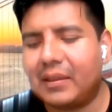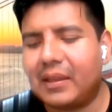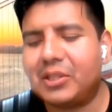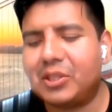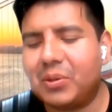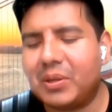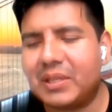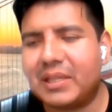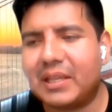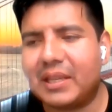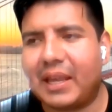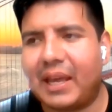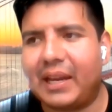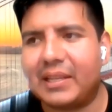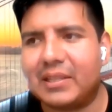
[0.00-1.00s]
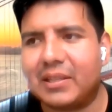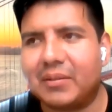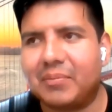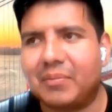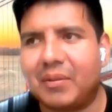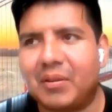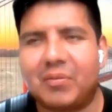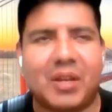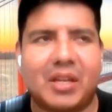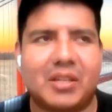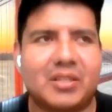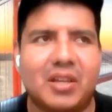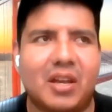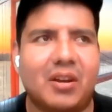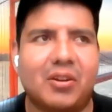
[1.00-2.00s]
issue isn't that
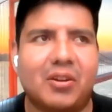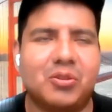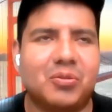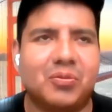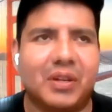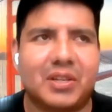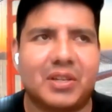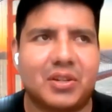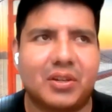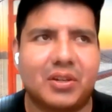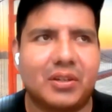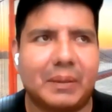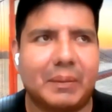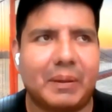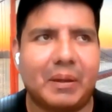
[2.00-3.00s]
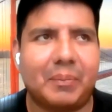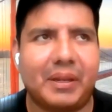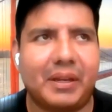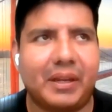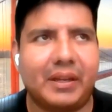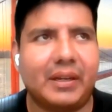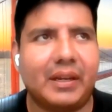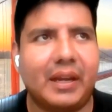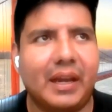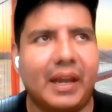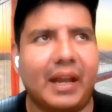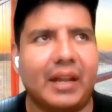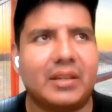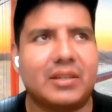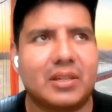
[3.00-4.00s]
it's not a huge fixer, in my opinion.
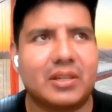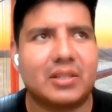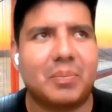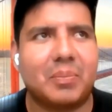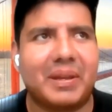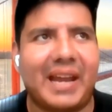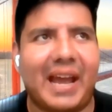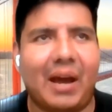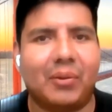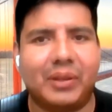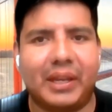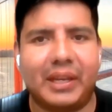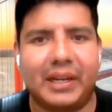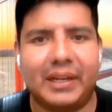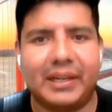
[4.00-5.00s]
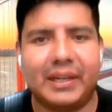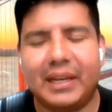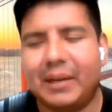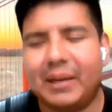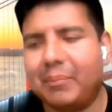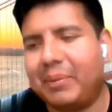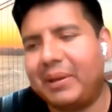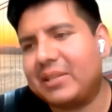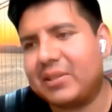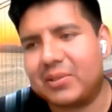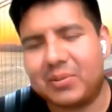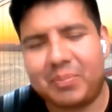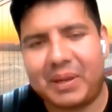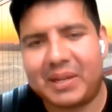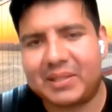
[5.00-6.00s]
It's just a bit outdated, but it's
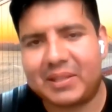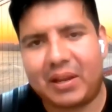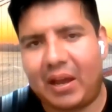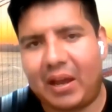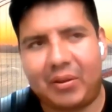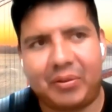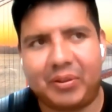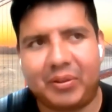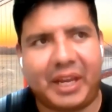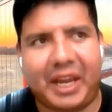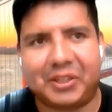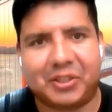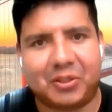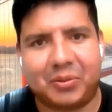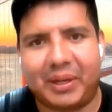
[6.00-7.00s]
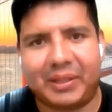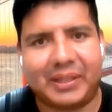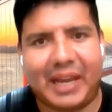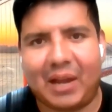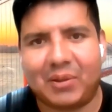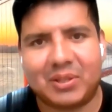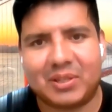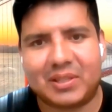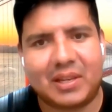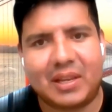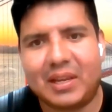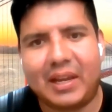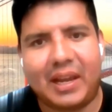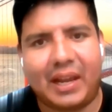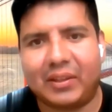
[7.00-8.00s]
based on outer location, right? The houses
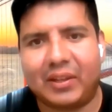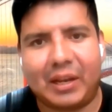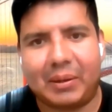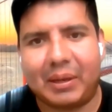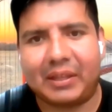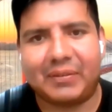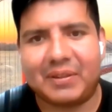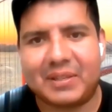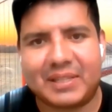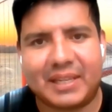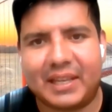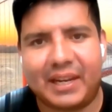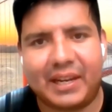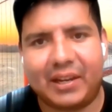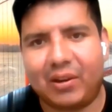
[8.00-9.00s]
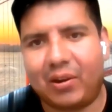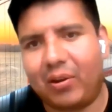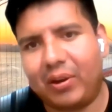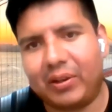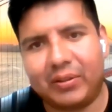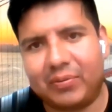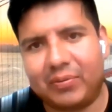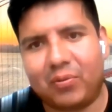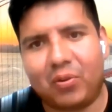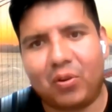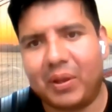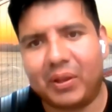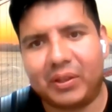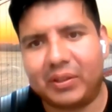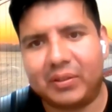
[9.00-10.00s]
in the vicinity are in the
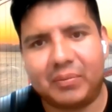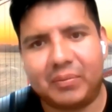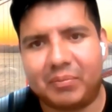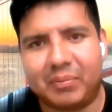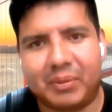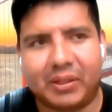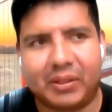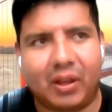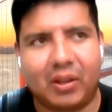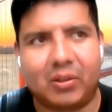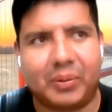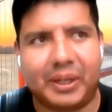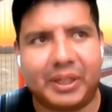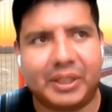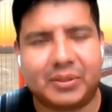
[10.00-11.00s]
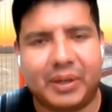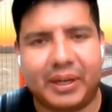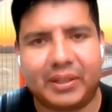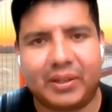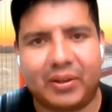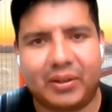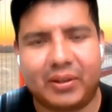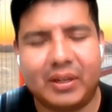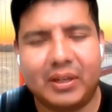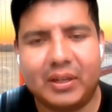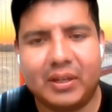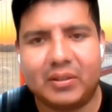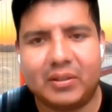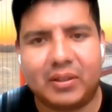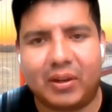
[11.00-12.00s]
$4 million range, right? That
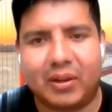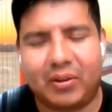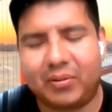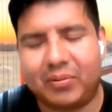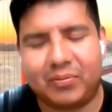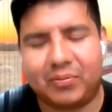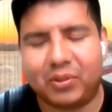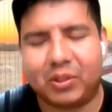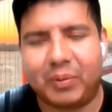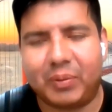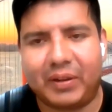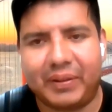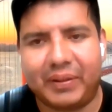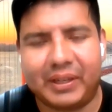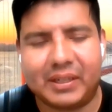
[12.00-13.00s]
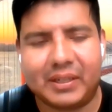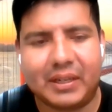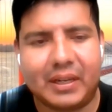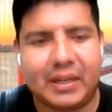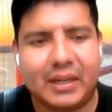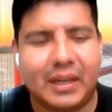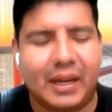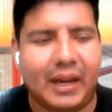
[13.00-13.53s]
are fully renovated.